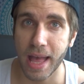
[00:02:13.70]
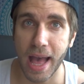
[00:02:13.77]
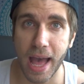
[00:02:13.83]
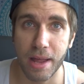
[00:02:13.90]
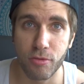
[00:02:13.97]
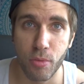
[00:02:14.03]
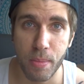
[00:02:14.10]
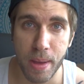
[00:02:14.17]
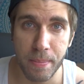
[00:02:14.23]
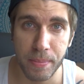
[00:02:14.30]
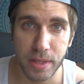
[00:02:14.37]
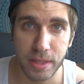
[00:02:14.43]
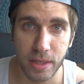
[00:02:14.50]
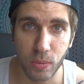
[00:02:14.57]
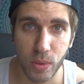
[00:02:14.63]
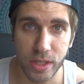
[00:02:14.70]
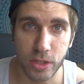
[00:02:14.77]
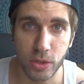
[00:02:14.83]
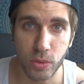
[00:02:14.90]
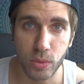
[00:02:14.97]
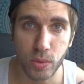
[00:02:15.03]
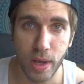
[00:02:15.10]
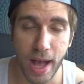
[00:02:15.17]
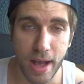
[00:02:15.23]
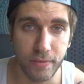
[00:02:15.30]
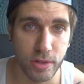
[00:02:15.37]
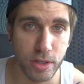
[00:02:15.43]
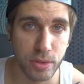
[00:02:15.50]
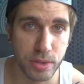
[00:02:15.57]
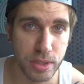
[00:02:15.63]
and remember that when you
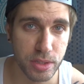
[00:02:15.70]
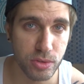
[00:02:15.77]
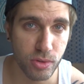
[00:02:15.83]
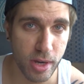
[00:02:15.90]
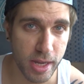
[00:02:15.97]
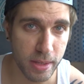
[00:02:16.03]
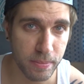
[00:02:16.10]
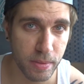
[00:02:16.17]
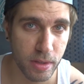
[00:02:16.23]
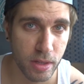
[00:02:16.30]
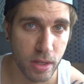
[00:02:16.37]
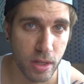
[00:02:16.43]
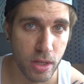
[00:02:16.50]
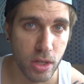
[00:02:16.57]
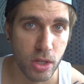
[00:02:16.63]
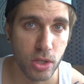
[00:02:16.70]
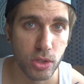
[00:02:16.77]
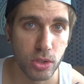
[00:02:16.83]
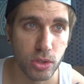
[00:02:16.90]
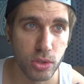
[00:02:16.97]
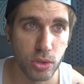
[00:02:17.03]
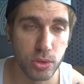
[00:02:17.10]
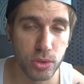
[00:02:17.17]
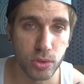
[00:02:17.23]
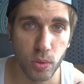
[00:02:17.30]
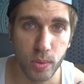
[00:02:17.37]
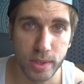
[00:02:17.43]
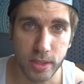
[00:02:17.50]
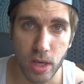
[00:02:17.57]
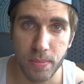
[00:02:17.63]
have a lucid dream, you should
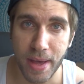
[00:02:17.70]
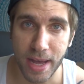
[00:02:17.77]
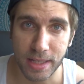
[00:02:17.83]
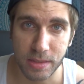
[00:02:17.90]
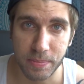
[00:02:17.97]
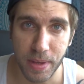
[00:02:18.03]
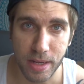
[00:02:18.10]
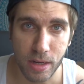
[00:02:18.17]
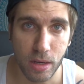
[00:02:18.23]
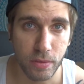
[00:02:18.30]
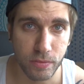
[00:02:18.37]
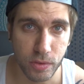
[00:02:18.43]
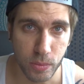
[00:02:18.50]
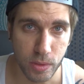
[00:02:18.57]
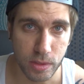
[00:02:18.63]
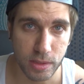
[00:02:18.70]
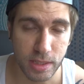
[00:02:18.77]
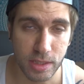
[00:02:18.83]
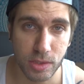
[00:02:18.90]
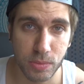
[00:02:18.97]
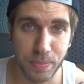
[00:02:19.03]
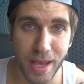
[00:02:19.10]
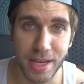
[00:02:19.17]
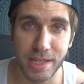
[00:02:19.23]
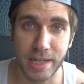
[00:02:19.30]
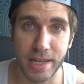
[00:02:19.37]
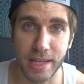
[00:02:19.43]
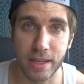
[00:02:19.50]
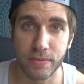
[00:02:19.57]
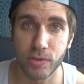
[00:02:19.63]
always go back to bed afterwards,
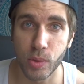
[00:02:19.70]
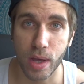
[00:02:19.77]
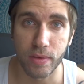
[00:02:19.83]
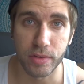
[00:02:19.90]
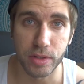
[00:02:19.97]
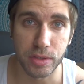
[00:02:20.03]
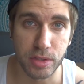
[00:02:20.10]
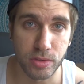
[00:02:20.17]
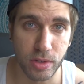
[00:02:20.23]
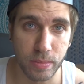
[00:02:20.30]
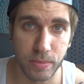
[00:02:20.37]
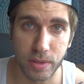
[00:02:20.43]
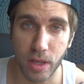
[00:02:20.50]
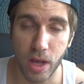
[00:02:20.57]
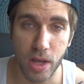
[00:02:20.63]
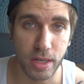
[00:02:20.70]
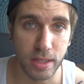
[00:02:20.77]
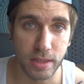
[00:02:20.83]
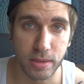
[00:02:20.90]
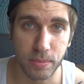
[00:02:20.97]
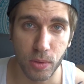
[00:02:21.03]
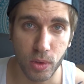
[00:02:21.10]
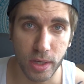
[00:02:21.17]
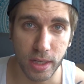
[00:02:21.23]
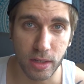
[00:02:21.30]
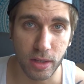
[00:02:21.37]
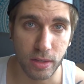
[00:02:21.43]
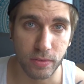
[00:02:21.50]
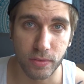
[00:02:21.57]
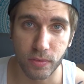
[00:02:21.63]
especially if you have a lucid dream early in the morning,
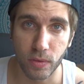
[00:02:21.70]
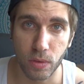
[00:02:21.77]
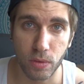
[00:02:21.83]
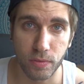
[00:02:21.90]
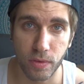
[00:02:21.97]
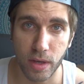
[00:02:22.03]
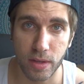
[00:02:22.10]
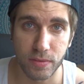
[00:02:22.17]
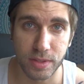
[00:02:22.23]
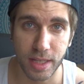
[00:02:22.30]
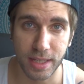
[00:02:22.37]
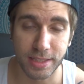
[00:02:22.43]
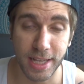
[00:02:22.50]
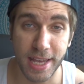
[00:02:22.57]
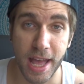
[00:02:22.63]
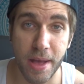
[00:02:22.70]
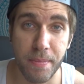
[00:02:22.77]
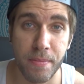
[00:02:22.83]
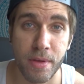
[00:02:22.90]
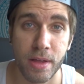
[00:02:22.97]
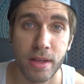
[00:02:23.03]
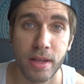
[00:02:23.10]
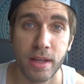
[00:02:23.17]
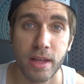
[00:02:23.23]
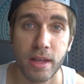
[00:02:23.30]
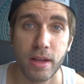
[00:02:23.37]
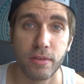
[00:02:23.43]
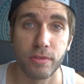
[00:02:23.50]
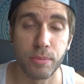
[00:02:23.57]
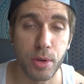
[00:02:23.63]
like 4, 5, 6 a.m.
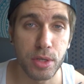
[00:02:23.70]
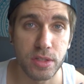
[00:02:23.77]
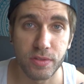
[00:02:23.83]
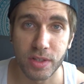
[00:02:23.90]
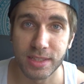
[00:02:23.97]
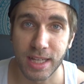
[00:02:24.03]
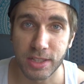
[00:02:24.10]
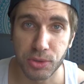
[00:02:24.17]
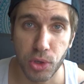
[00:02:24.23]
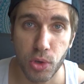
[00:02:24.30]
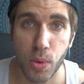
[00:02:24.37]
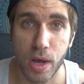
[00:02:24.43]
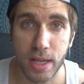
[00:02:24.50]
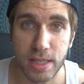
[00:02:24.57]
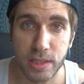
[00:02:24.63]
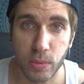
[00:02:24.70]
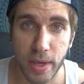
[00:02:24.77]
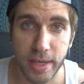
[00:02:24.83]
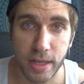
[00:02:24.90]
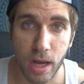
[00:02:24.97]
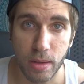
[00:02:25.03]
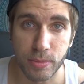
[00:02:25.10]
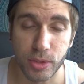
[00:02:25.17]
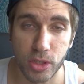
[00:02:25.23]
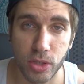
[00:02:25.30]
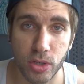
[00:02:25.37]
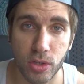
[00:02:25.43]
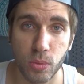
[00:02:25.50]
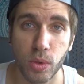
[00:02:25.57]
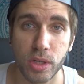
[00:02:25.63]
For most of us, that's too early to wake up, so you're
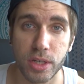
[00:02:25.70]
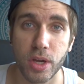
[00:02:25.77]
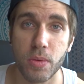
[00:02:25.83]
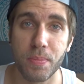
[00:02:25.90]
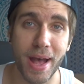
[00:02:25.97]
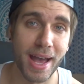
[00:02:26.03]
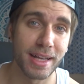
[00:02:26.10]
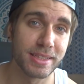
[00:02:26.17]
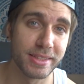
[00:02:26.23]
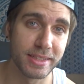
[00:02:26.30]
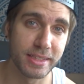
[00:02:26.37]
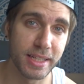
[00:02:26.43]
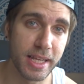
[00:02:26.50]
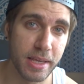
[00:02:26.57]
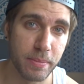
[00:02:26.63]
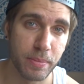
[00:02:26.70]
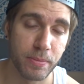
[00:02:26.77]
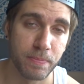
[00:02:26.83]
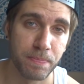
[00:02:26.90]
going to want to go back to sleep.